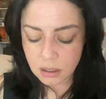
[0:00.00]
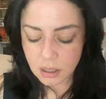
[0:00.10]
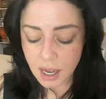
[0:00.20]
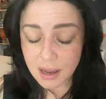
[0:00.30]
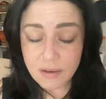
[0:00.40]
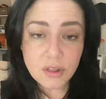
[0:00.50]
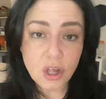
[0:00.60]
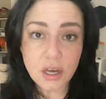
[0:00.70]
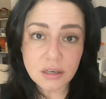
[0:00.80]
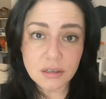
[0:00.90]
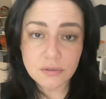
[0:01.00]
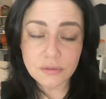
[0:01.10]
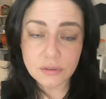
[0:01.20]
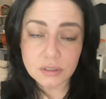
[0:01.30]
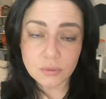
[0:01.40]
I have a lot of
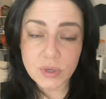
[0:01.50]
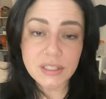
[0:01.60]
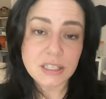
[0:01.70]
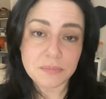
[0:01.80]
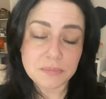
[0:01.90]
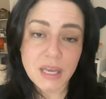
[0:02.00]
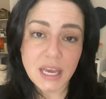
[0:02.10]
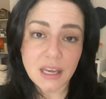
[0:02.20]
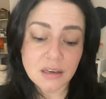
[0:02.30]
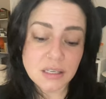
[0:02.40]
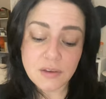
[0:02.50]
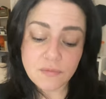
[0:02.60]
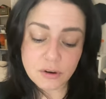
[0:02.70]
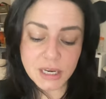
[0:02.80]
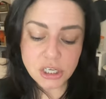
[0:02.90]
wisdom and
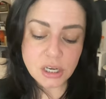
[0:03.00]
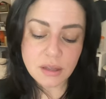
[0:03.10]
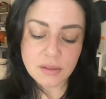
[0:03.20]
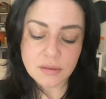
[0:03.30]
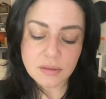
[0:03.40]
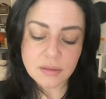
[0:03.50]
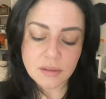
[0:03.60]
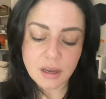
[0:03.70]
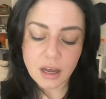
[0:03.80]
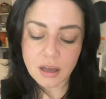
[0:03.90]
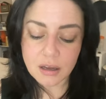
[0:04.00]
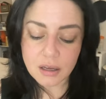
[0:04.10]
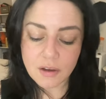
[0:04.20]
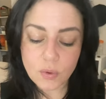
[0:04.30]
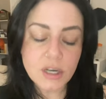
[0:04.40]
information uh,
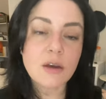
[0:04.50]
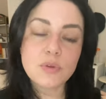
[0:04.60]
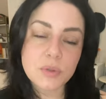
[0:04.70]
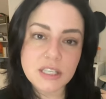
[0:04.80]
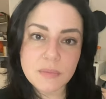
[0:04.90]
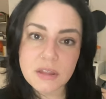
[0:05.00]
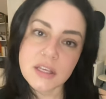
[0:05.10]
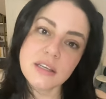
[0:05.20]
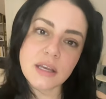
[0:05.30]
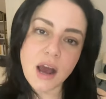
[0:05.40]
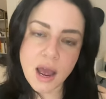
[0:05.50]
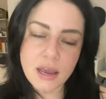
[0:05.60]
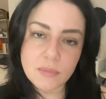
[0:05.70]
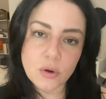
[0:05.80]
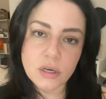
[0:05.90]
of what comes with some of the things that I
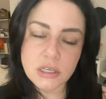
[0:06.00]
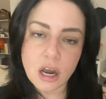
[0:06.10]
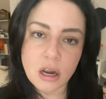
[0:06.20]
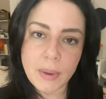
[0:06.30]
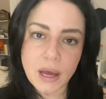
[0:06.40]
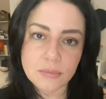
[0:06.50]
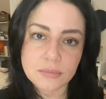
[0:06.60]
am going to talk about.